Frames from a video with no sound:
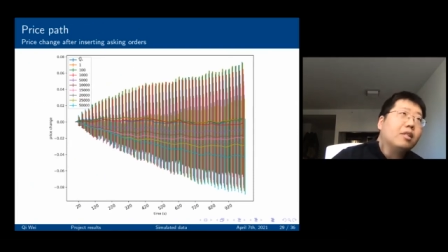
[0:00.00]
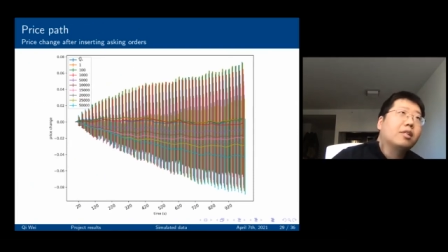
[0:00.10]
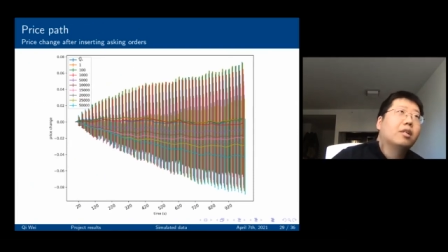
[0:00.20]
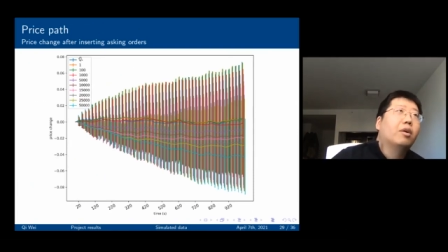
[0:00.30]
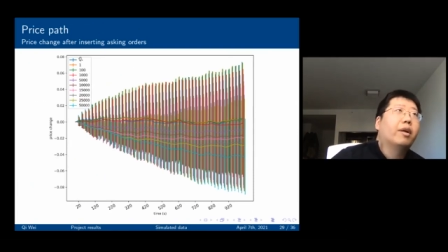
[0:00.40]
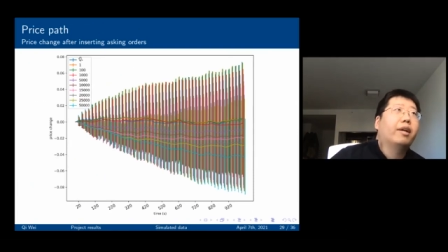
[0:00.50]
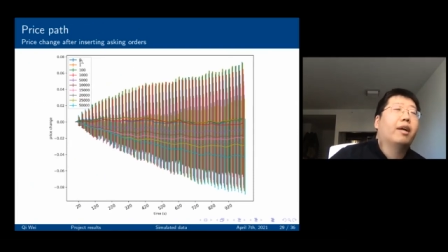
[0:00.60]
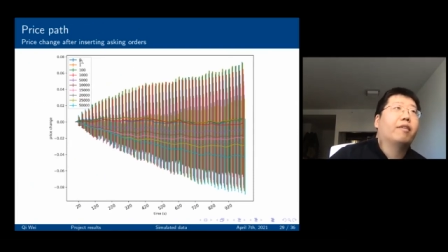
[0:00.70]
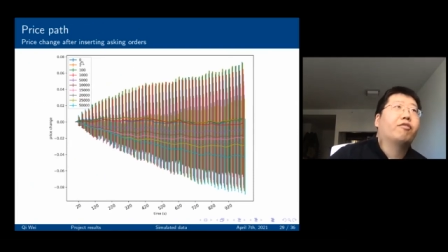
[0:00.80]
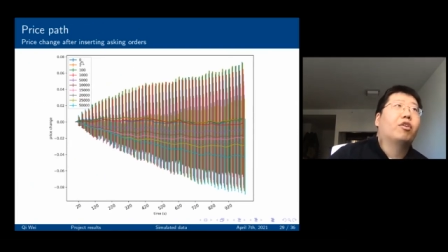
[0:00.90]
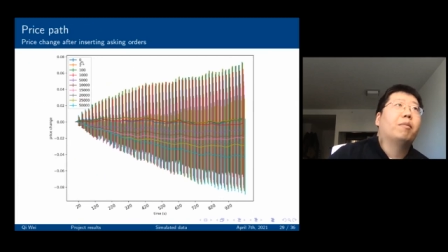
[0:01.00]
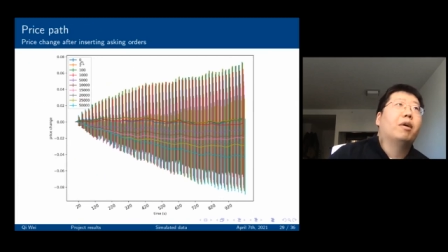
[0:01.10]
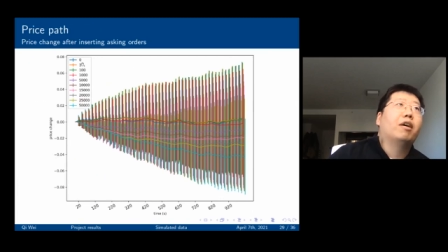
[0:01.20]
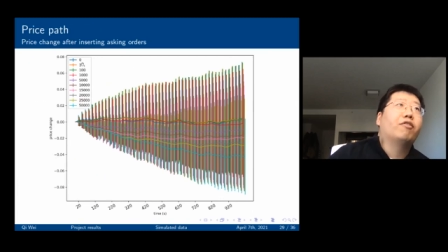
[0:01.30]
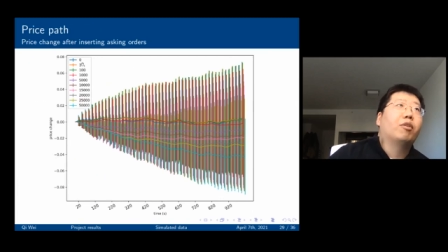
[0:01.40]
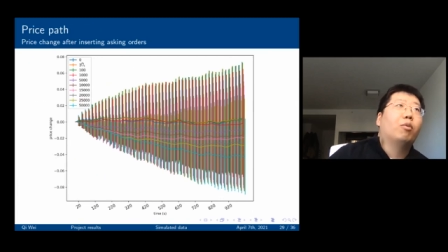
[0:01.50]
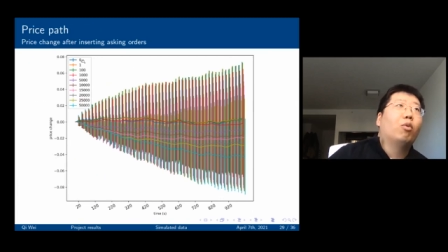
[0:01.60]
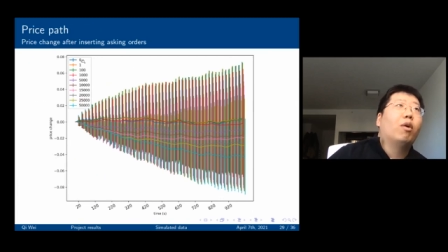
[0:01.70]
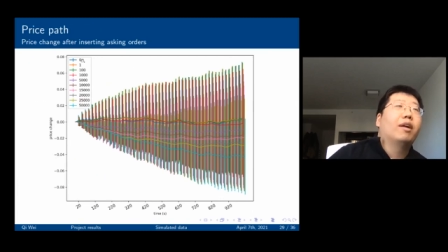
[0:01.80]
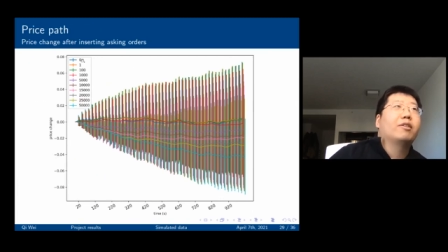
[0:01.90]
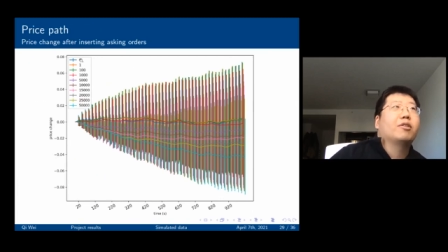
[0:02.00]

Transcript: slowly, like from 1.